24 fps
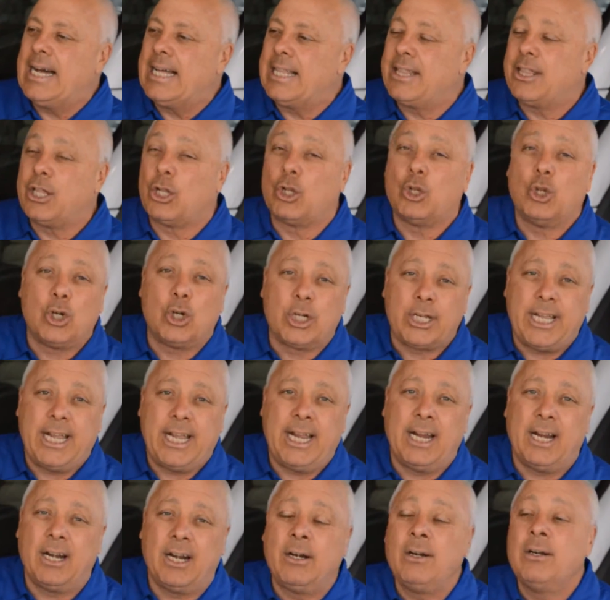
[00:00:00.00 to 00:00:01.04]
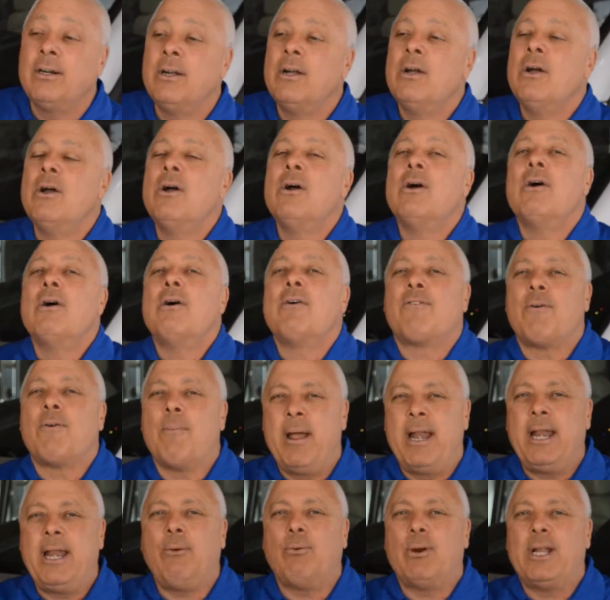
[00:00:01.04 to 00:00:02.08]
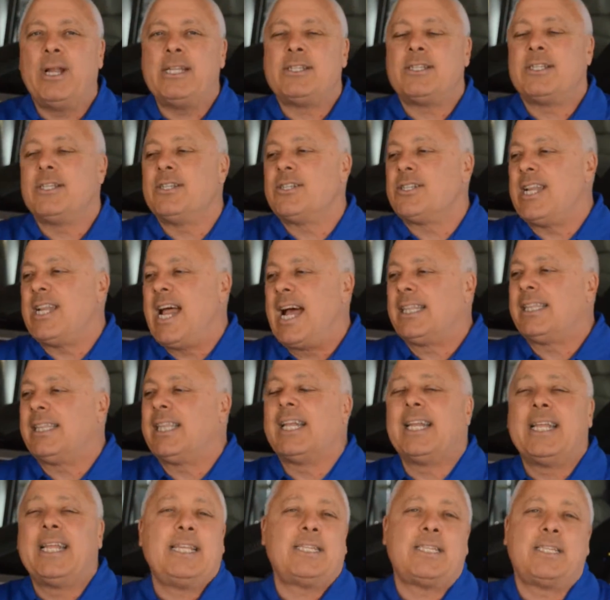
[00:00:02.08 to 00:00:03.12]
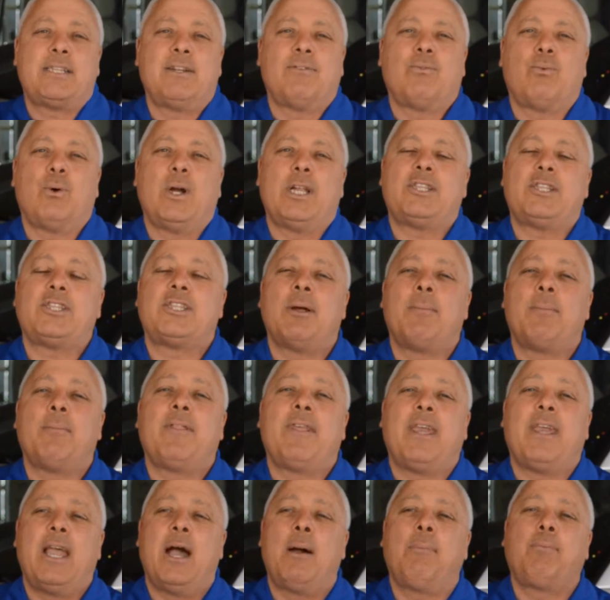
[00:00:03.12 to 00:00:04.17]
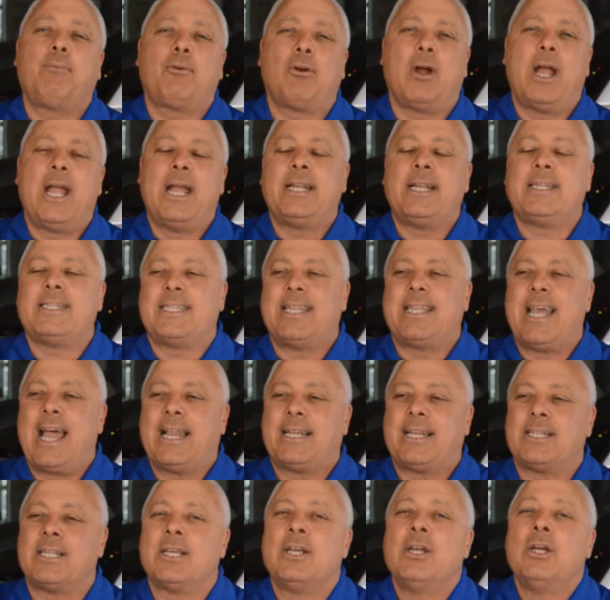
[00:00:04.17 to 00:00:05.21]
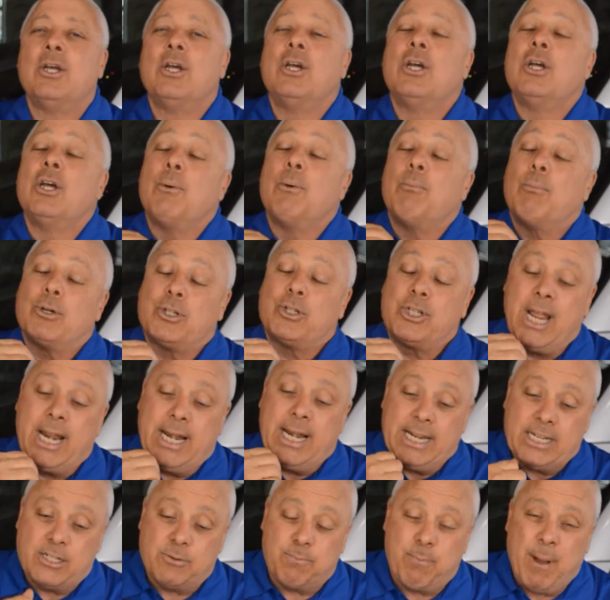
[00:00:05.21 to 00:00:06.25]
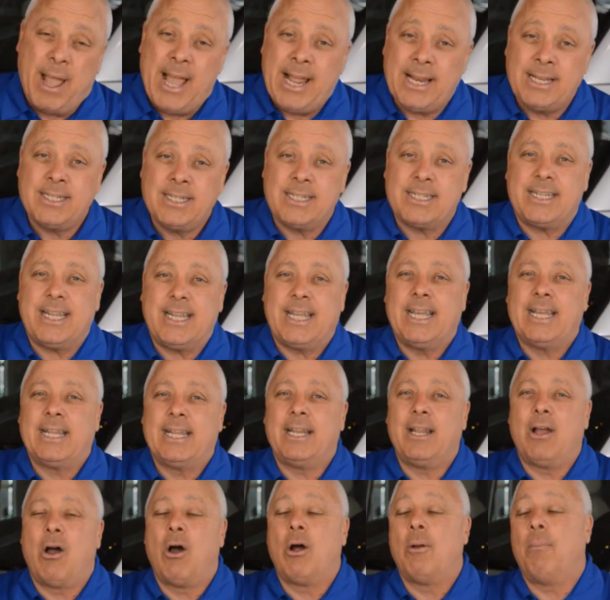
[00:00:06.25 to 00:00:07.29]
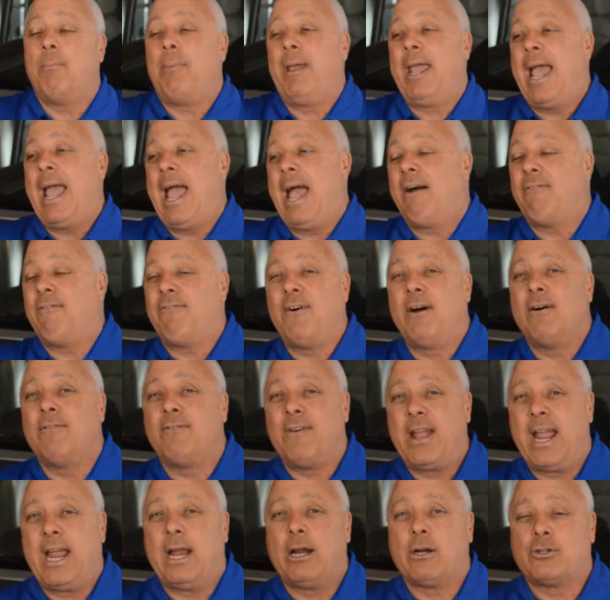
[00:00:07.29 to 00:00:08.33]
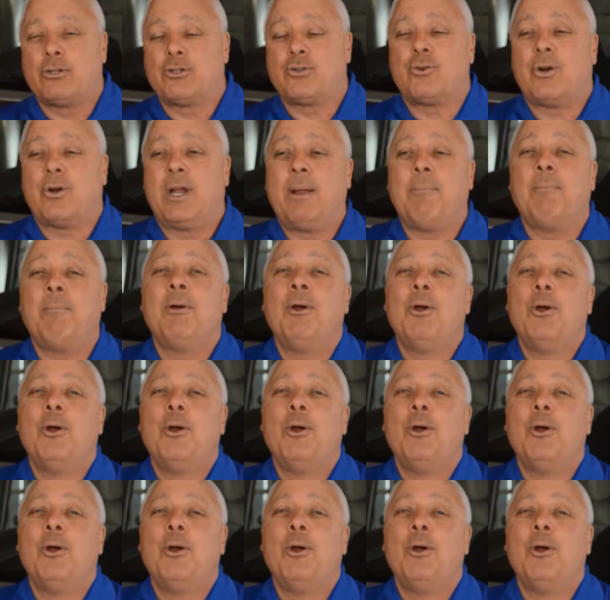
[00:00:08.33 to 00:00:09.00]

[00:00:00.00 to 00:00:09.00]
the look here for many reasons, not the least of which some of the upgrades that Mercedes-Benz did on behalf of Airstream.